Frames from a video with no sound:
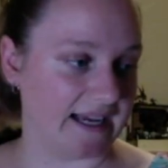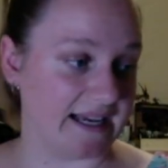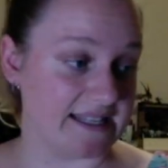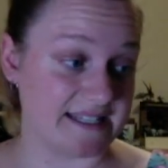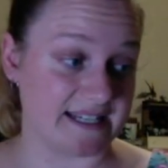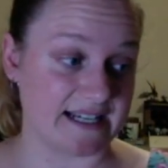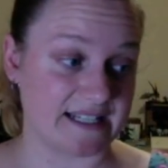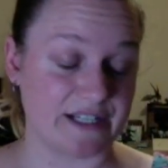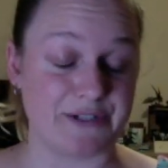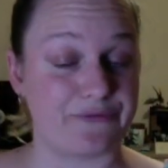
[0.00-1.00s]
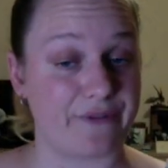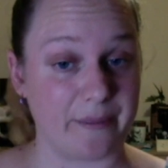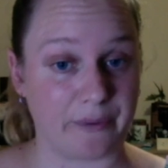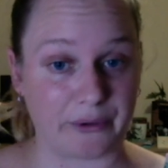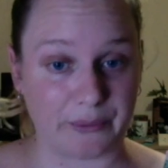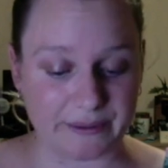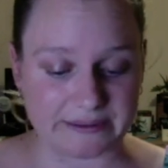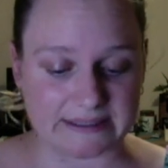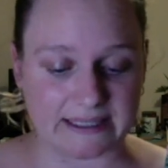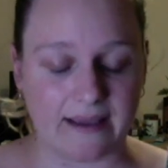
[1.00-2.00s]
started Rainbow
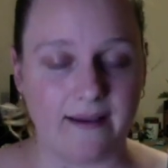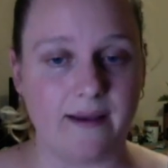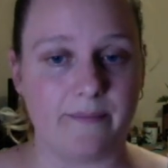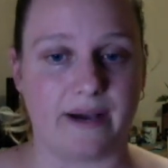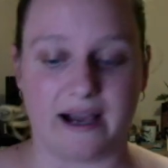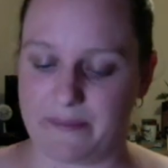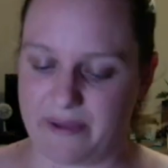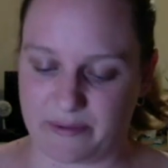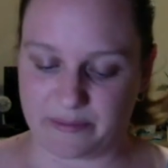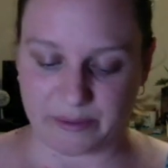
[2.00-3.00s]
Quilt by Peppermint